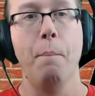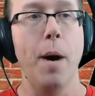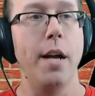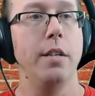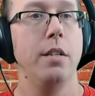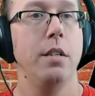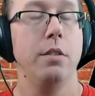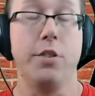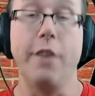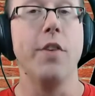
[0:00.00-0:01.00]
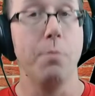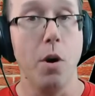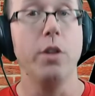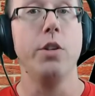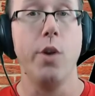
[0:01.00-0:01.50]
But Stefan
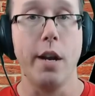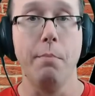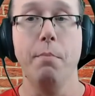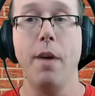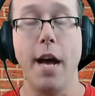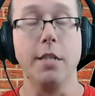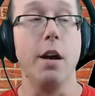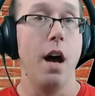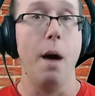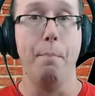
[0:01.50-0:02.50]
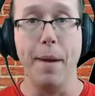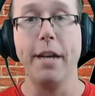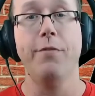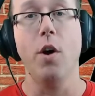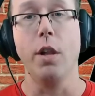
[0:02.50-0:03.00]
Molyneux had a, has a, a
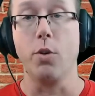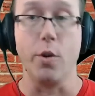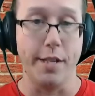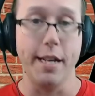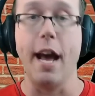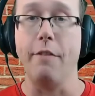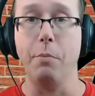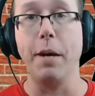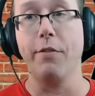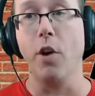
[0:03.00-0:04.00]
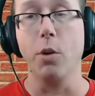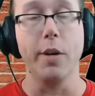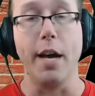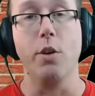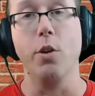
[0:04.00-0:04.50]
big following or did have a big
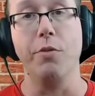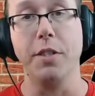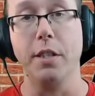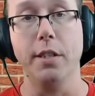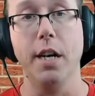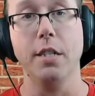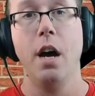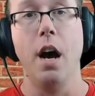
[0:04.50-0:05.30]
following. I don't know if he still does.